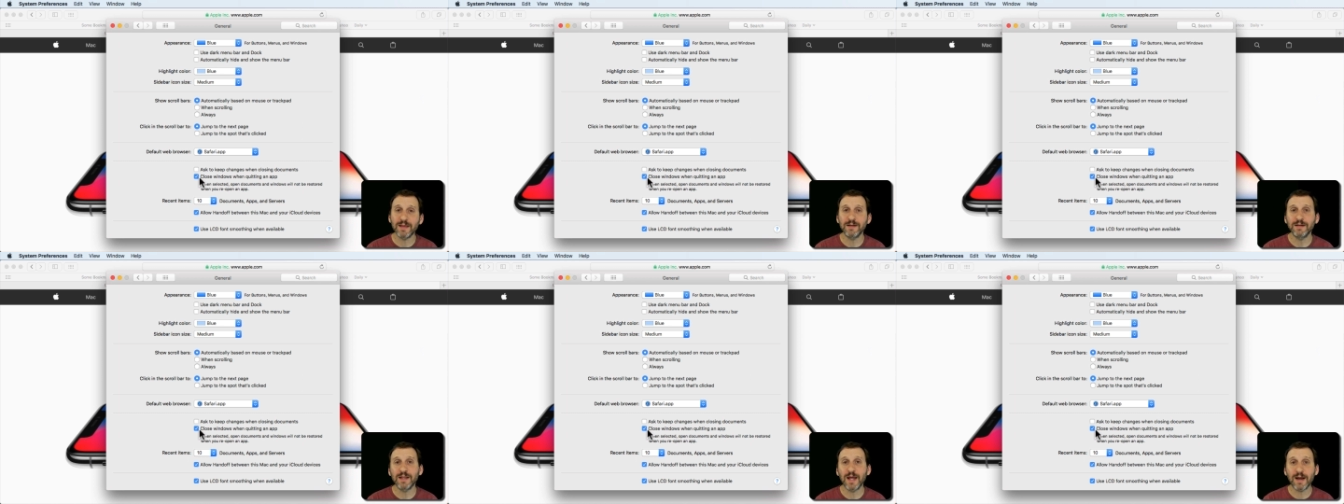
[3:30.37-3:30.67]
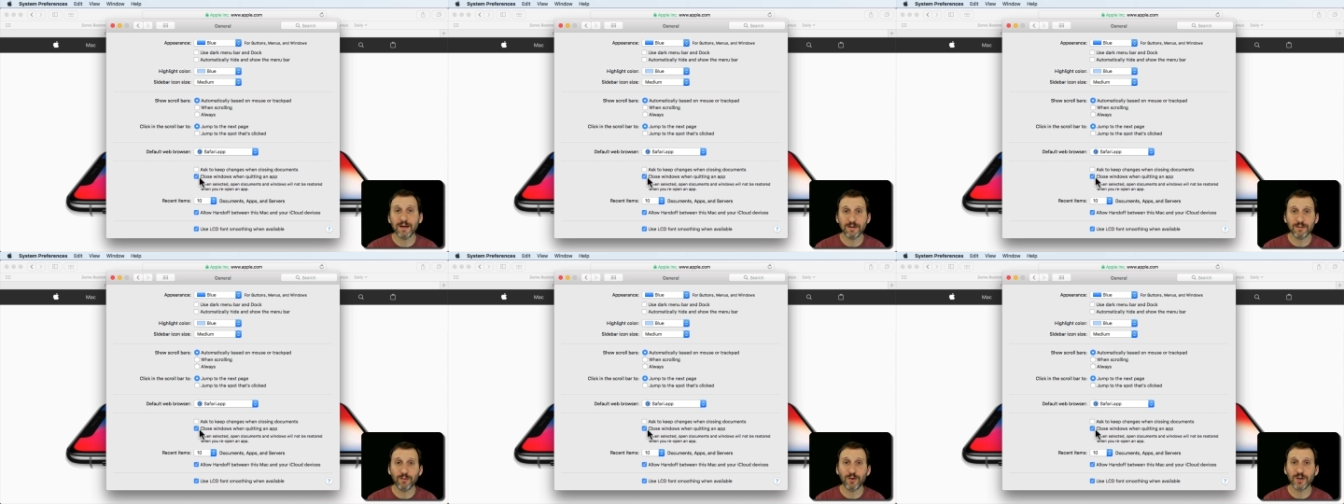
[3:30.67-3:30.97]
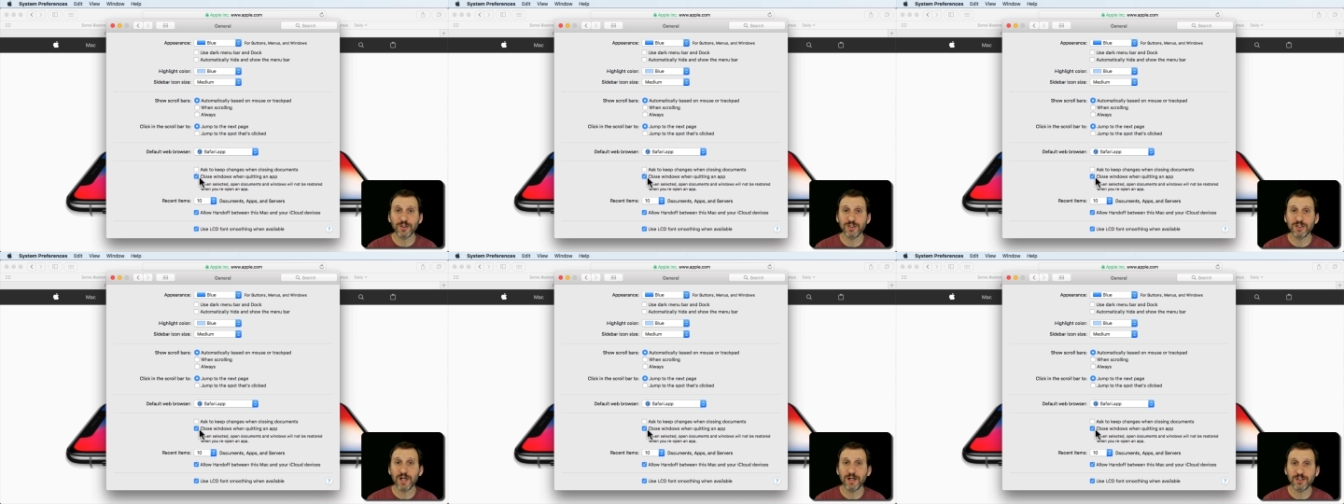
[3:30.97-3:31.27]
then that
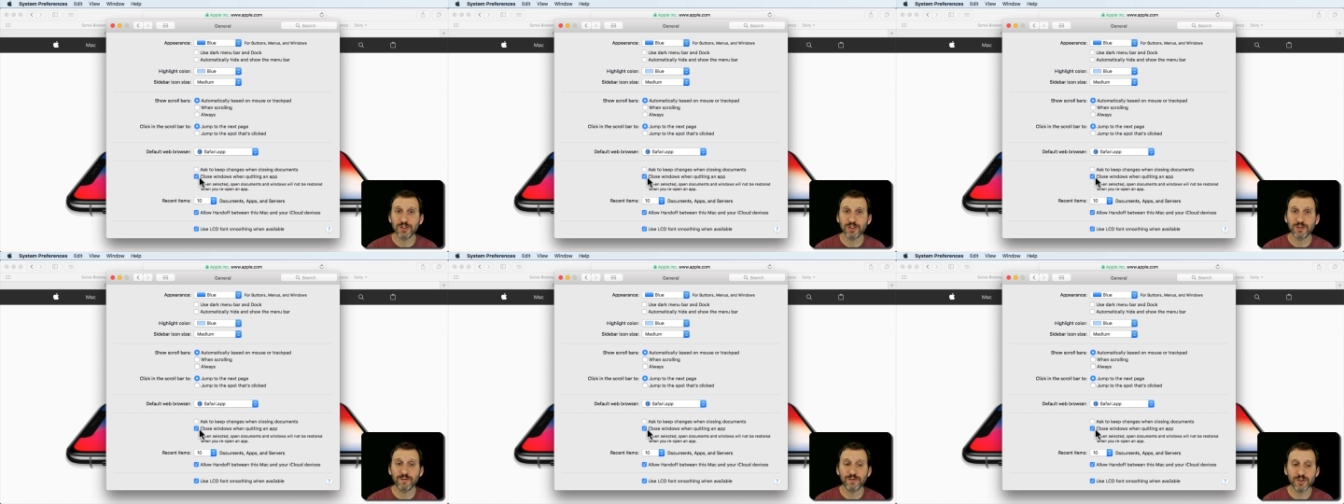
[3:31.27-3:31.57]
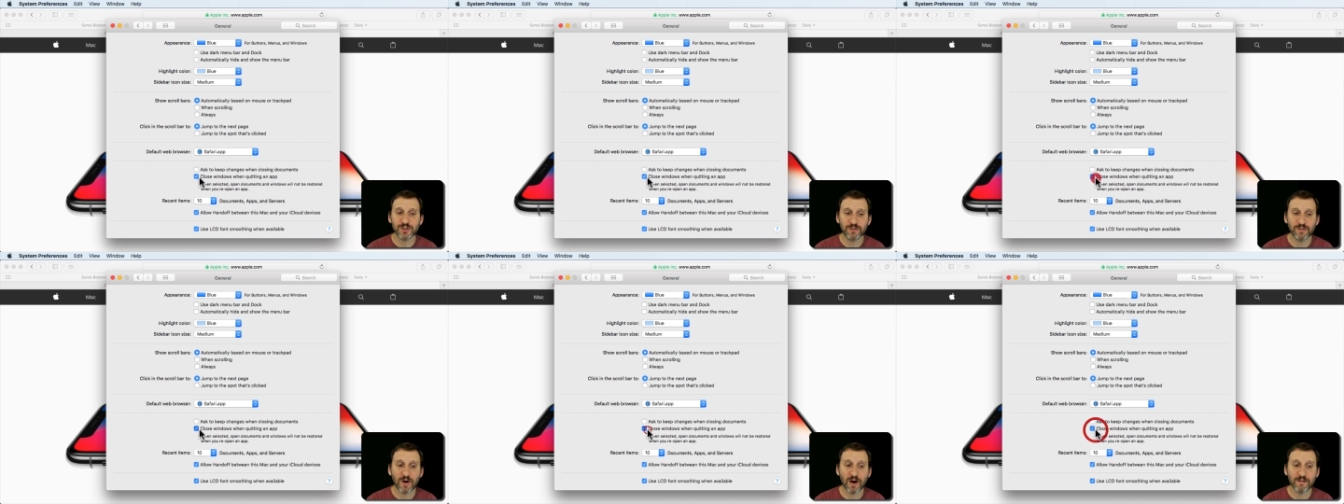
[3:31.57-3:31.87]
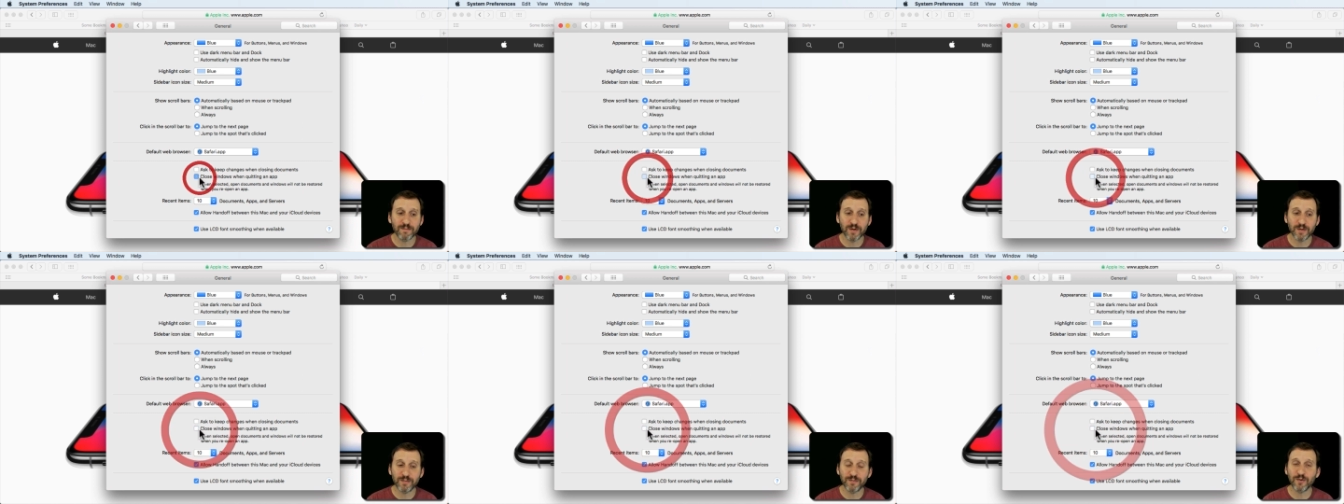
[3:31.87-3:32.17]
works not just for Safari
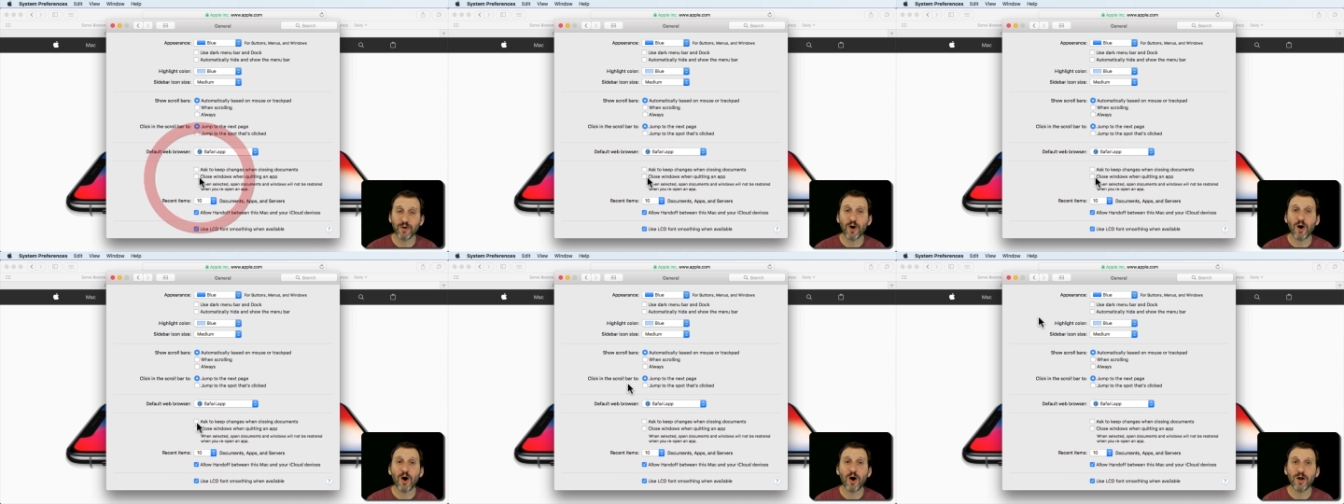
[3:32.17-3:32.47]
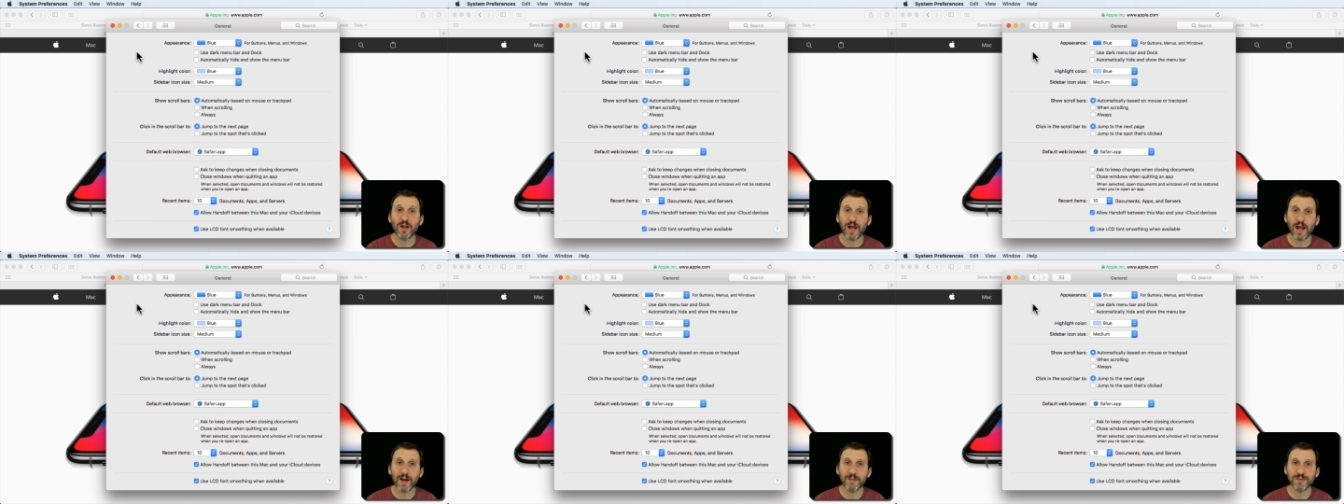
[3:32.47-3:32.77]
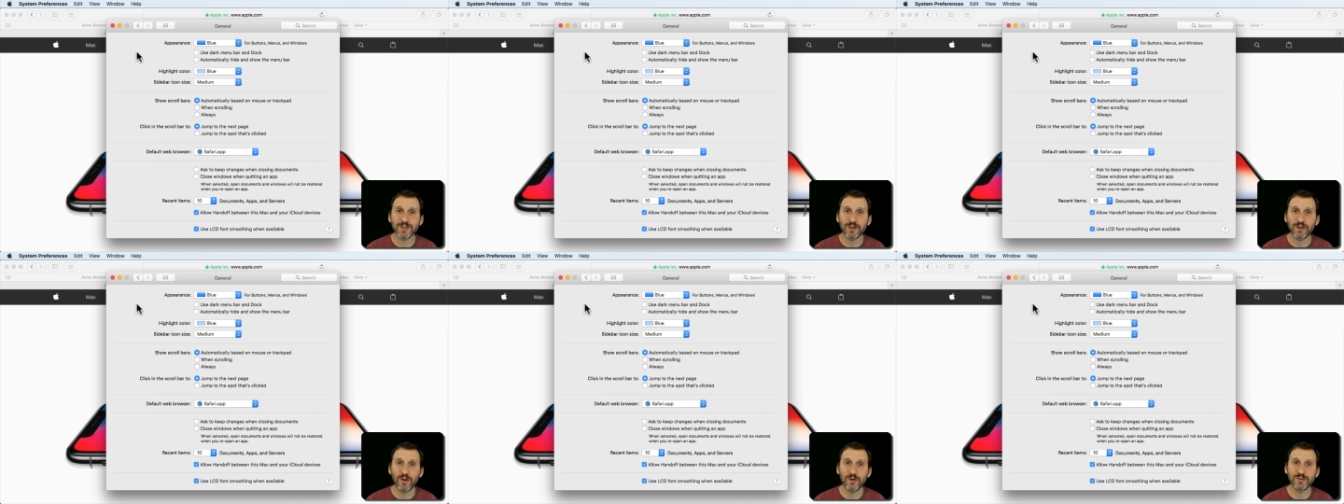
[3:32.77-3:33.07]
but for all
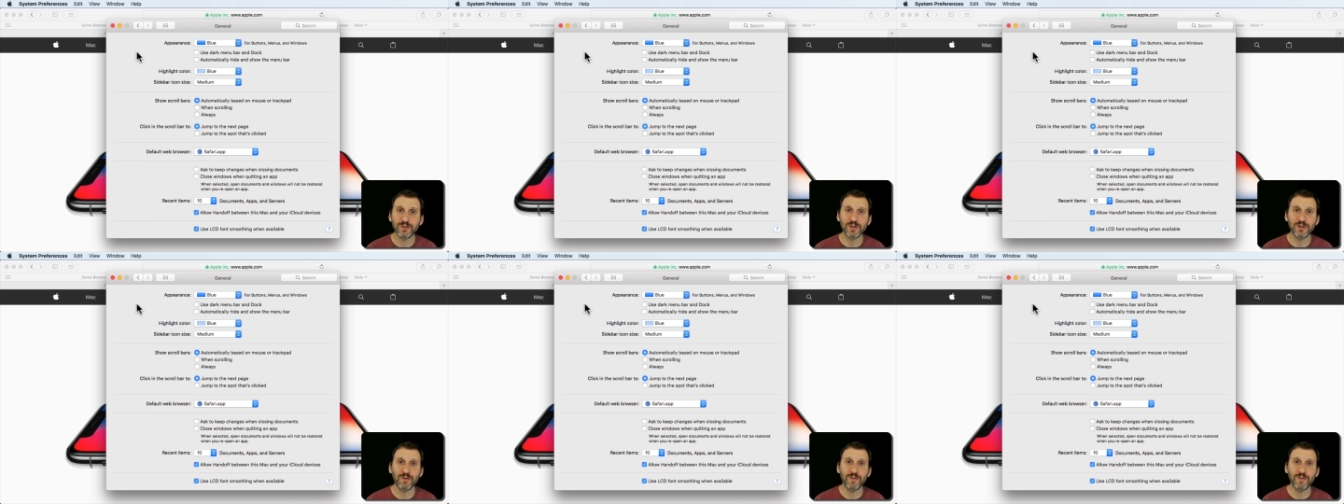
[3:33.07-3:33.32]
apps. It closes the